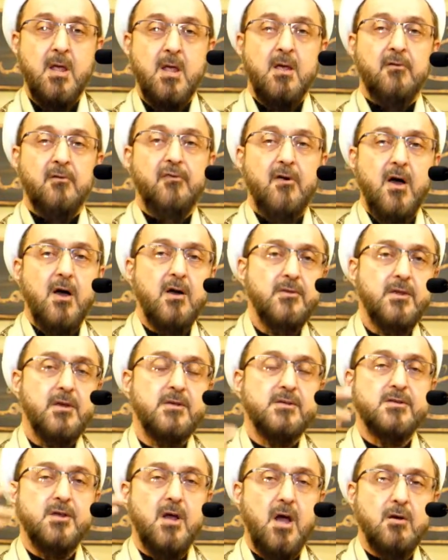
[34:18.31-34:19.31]

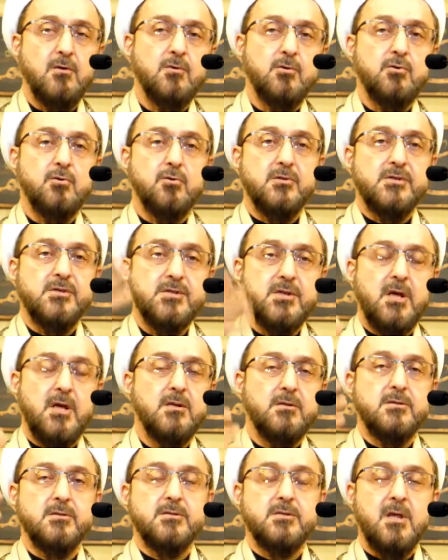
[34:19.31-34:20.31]
fathers, uncles,
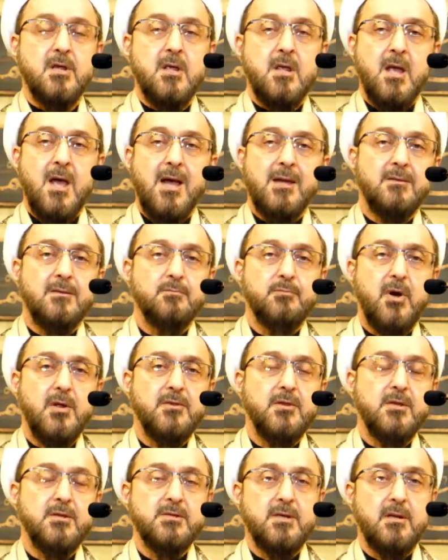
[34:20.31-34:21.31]
sons, and
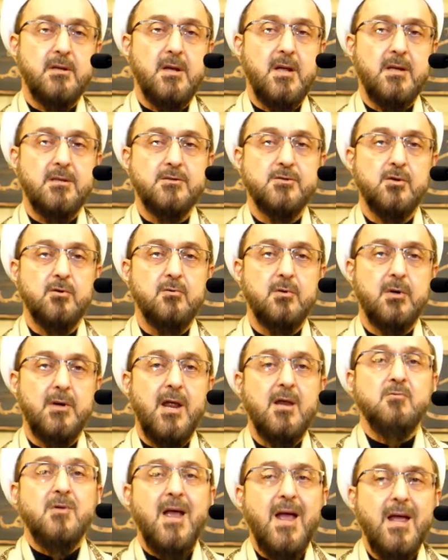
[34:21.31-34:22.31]
brothers, and so on,
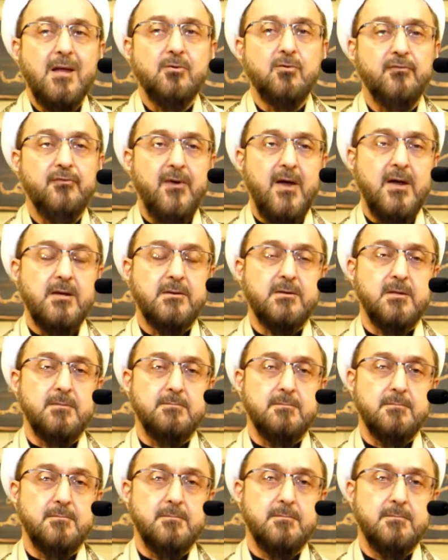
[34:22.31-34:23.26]
and we had to fight them.